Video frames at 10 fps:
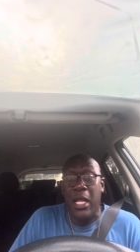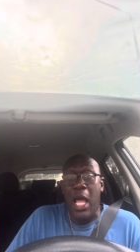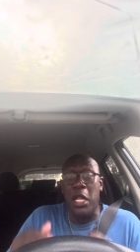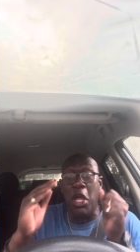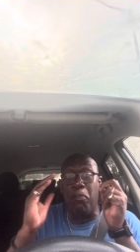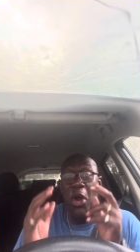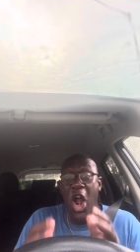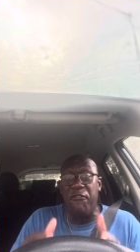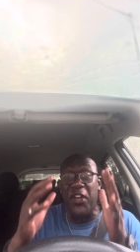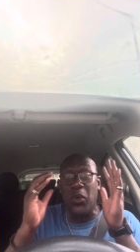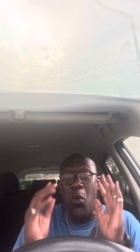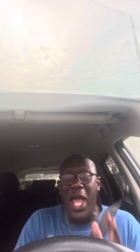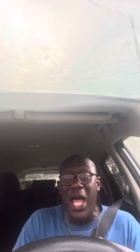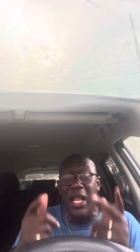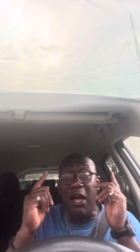And the perfect
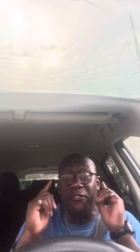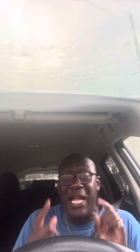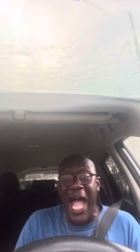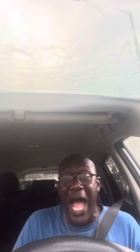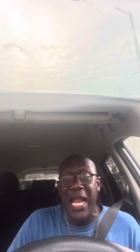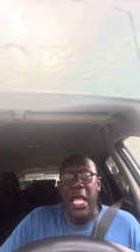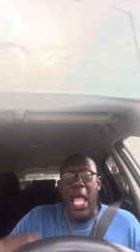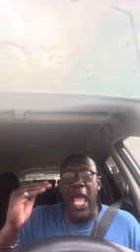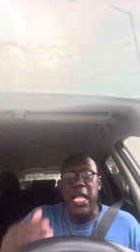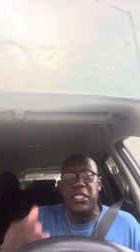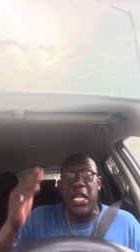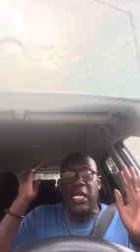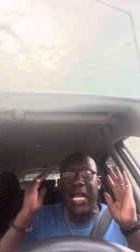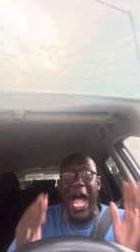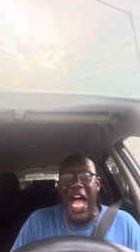will of God is the
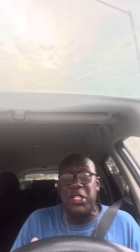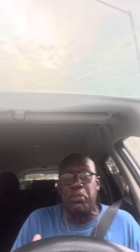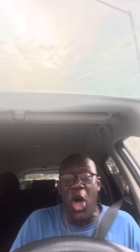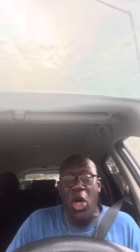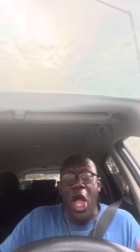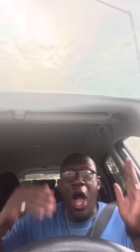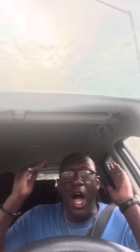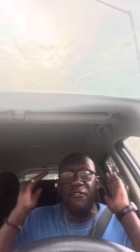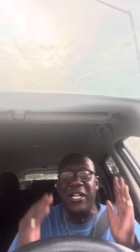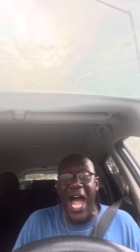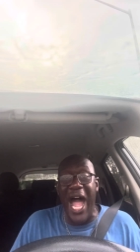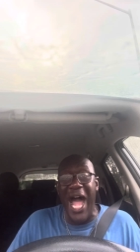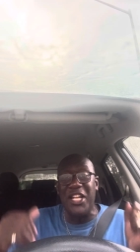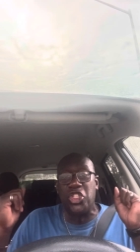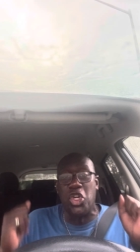gospel of
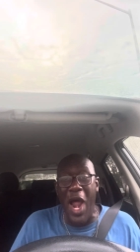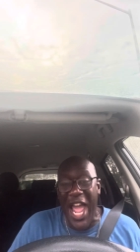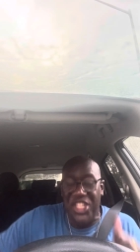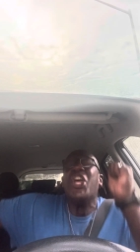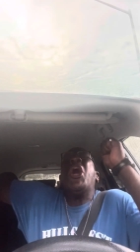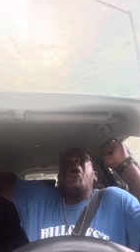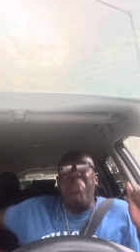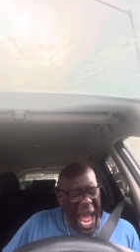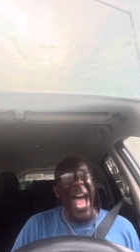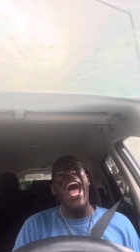God's grace. Praise